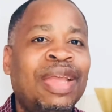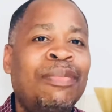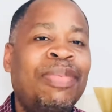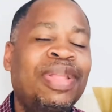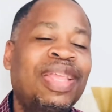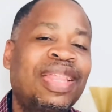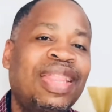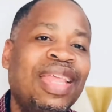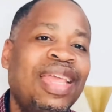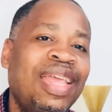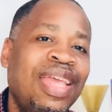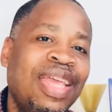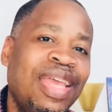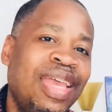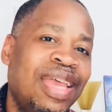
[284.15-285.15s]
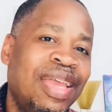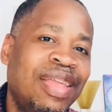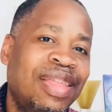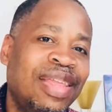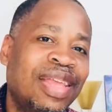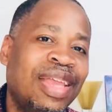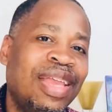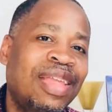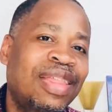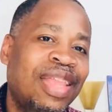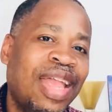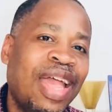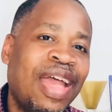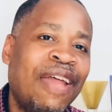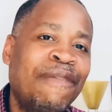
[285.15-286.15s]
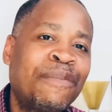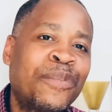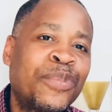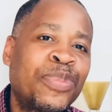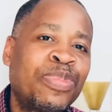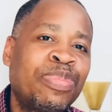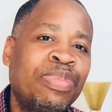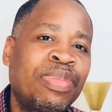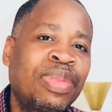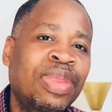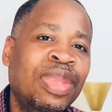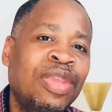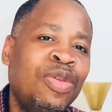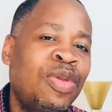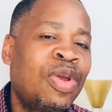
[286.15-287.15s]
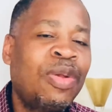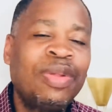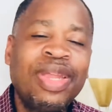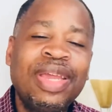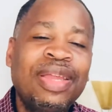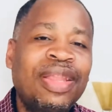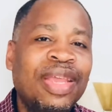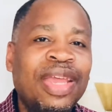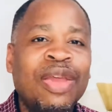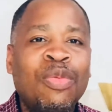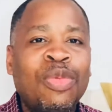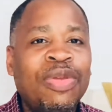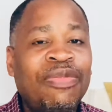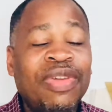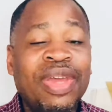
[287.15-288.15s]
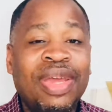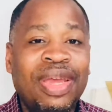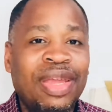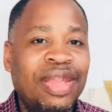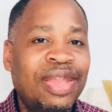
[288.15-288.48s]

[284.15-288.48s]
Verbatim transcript: But the thing is, is that you don't need to get revenge.